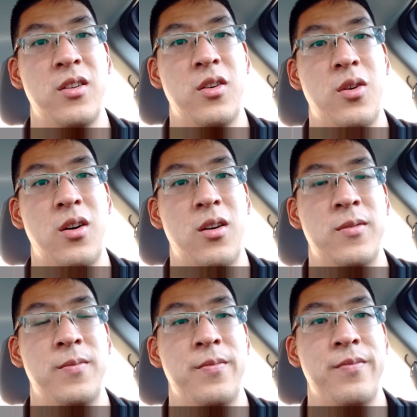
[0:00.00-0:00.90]
or
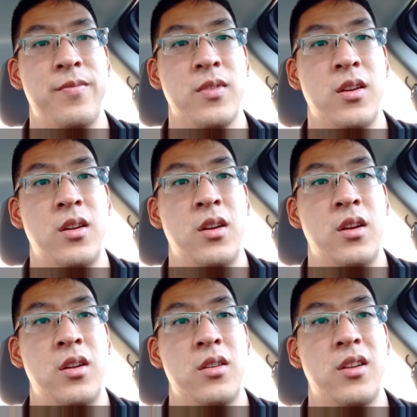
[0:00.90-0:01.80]

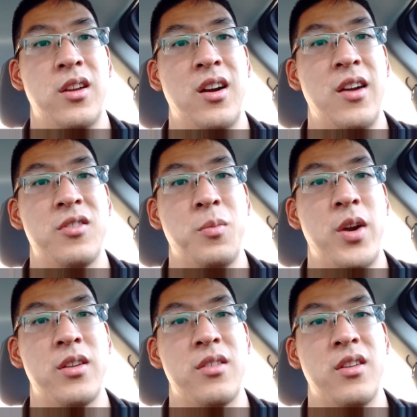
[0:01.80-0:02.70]
that I have some
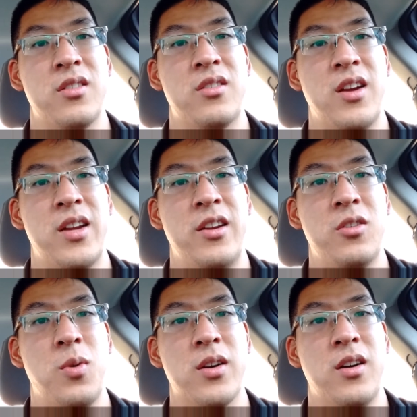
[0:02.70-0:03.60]
weaknesses that I need
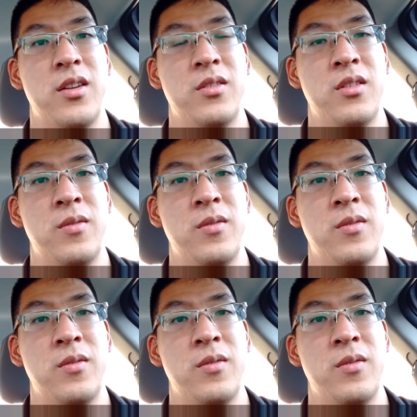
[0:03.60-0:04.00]
to work on.